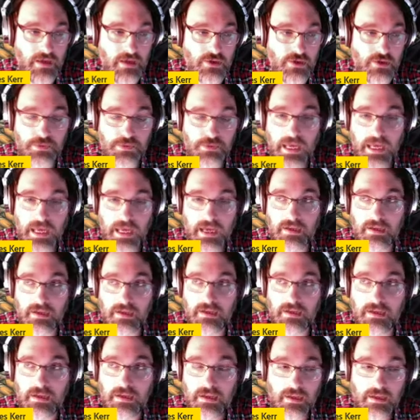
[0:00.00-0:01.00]
on Japan
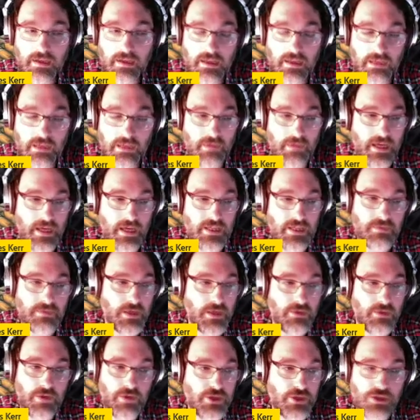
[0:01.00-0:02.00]
and and the mass
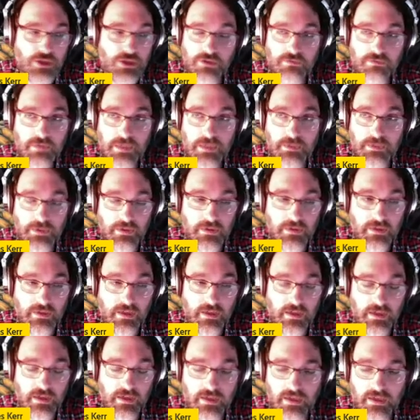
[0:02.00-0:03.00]
migration of people
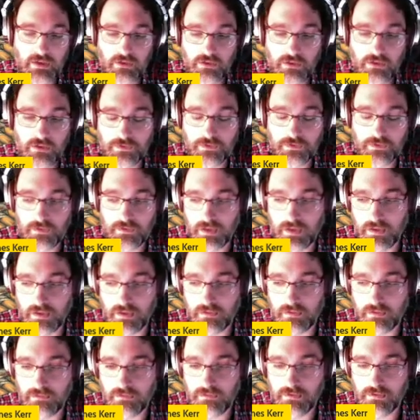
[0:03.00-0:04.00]
uh, out of uh,
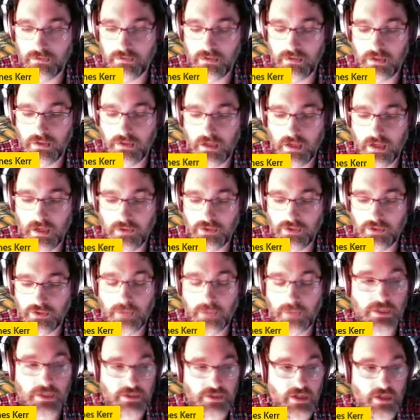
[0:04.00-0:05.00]
uh,
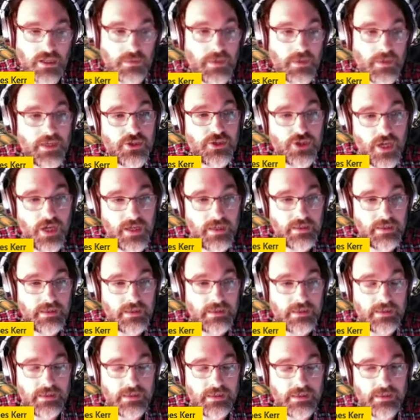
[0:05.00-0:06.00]
Japanese occupied China,
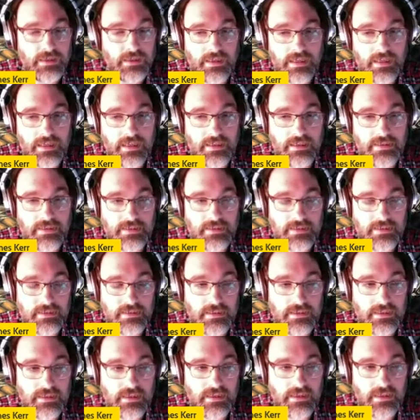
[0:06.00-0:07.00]
uh, it's
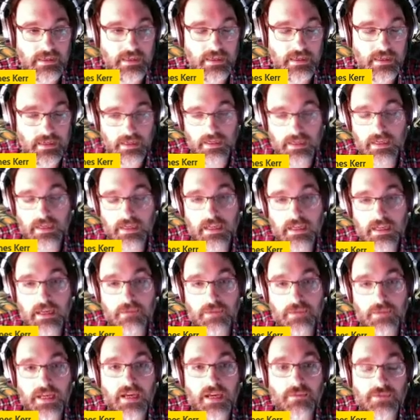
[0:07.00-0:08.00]
it,
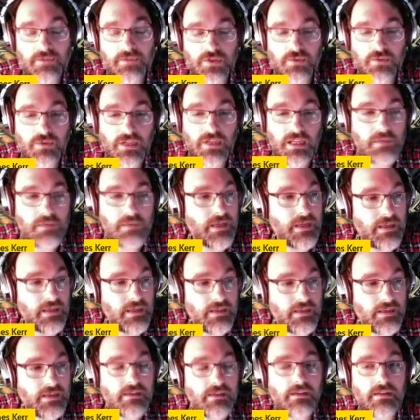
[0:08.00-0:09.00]
it becomes a really big
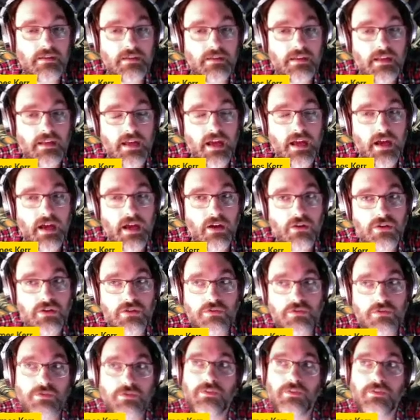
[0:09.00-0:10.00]
deal how
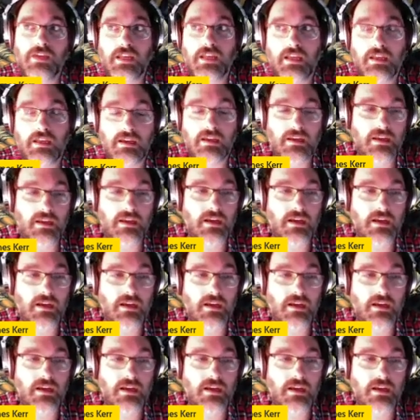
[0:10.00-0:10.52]
you fit in